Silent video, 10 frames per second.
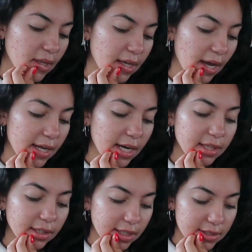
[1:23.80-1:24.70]
yeah and i
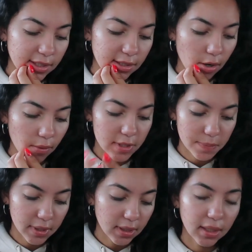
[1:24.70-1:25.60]
think that's gonna always
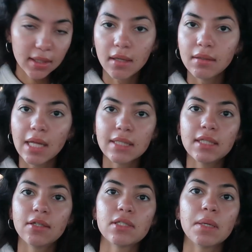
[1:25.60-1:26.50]
be like a
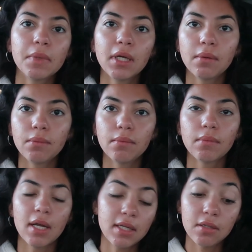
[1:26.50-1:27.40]
lesson or something
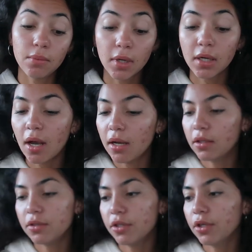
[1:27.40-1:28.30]
i need to work on
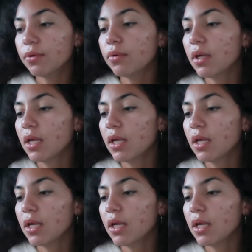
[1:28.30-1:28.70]
or do